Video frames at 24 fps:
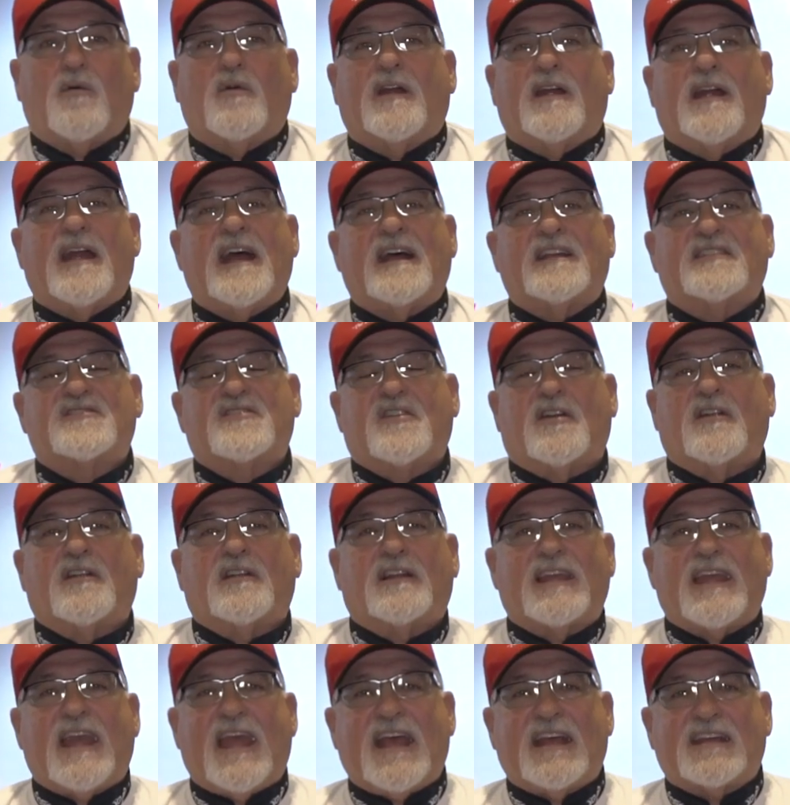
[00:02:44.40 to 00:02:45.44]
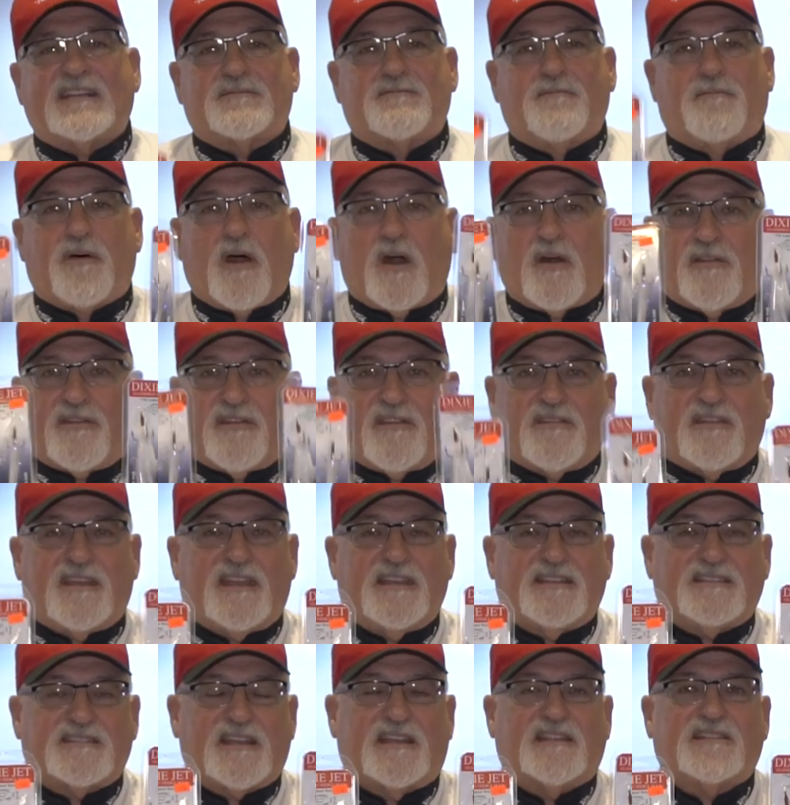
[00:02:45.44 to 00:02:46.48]
Warehouse currently has both of
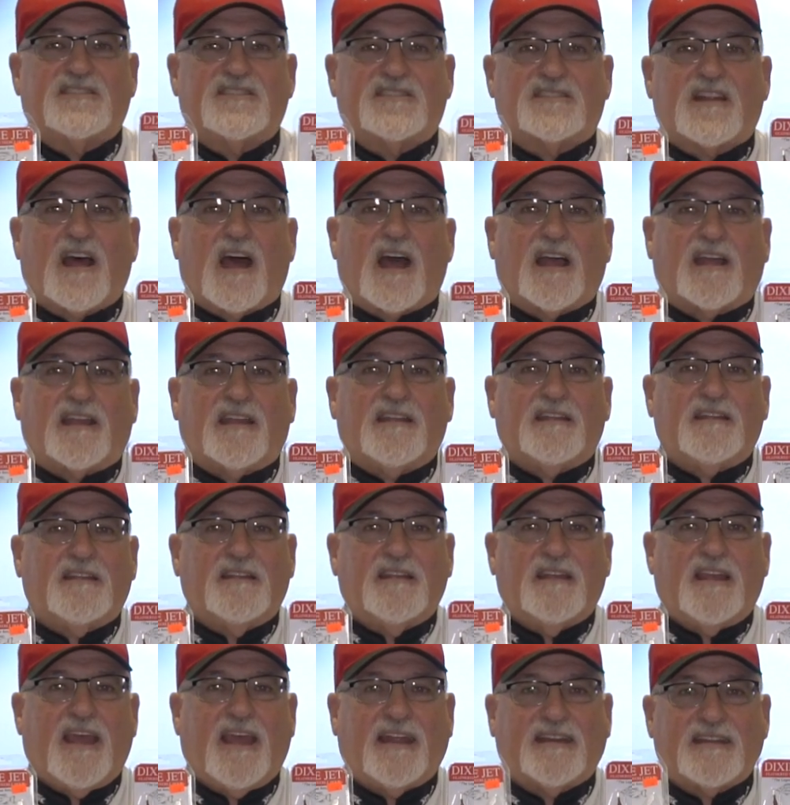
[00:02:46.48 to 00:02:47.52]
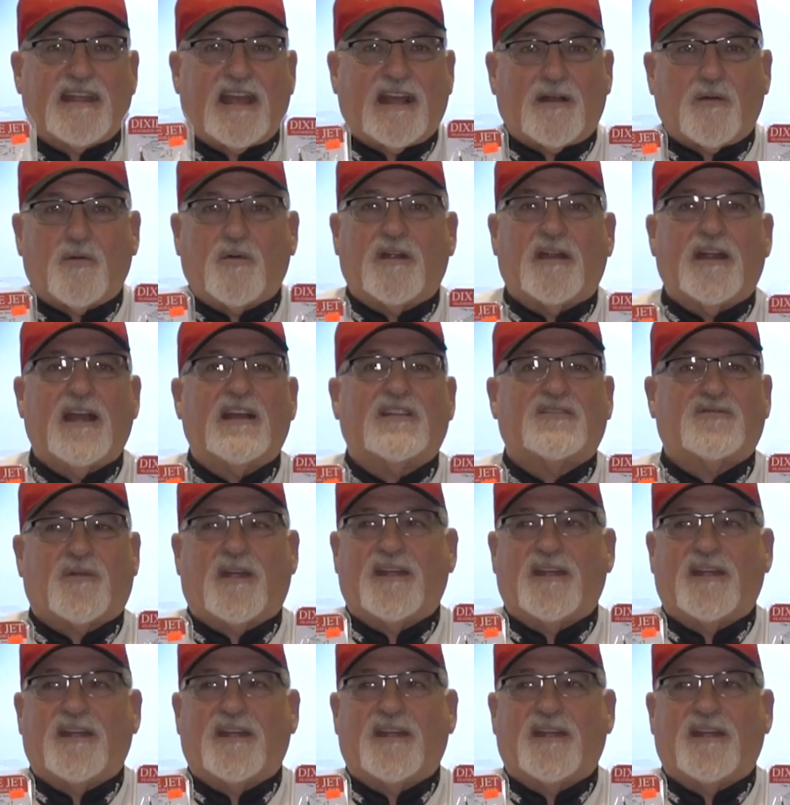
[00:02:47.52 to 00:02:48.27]
these in stock at Tackle Warehouse